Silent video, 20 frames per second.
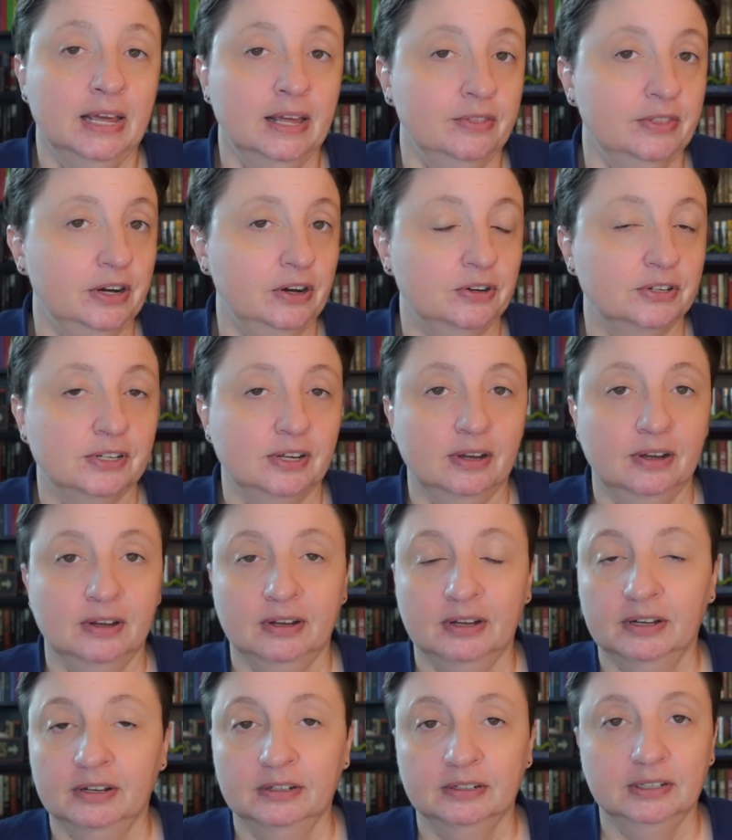there's a
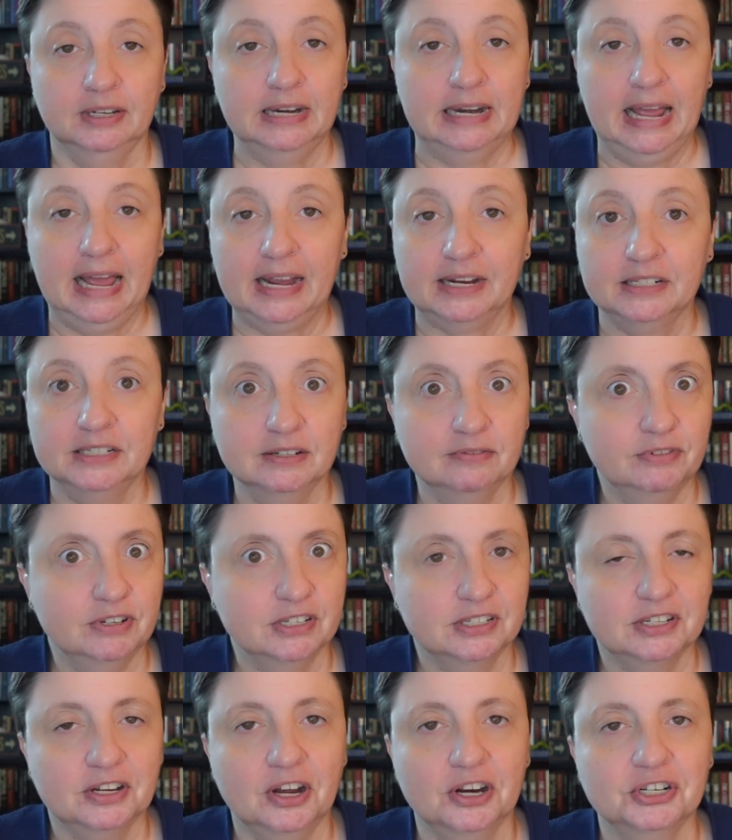an active
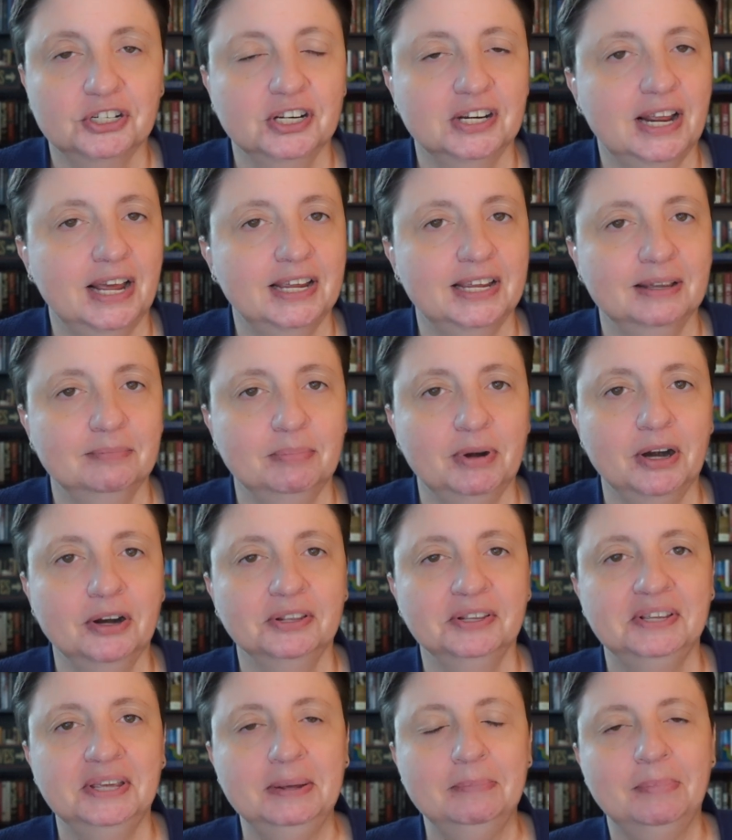discussion I can
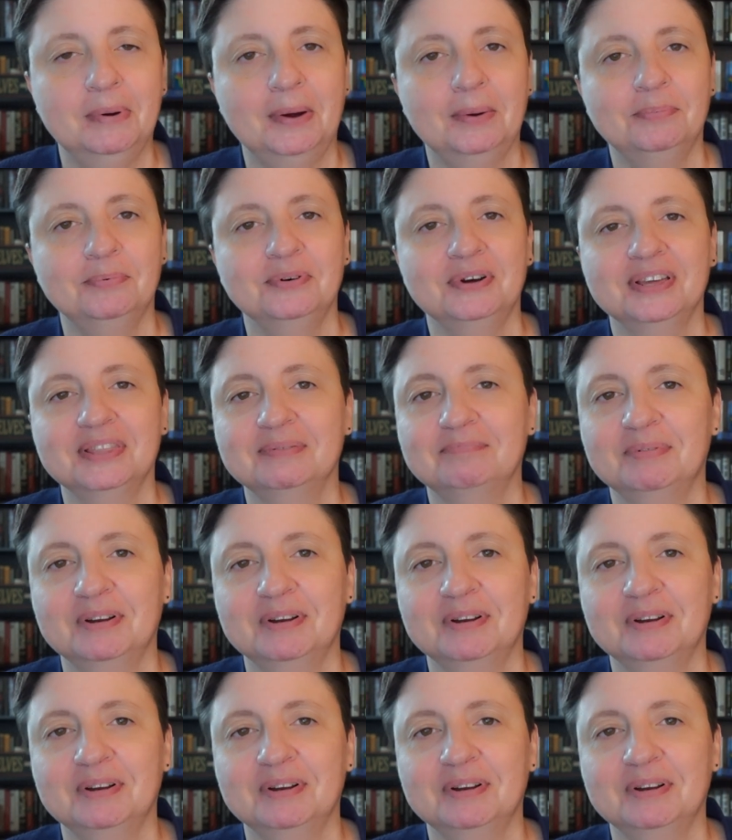barely keep up with,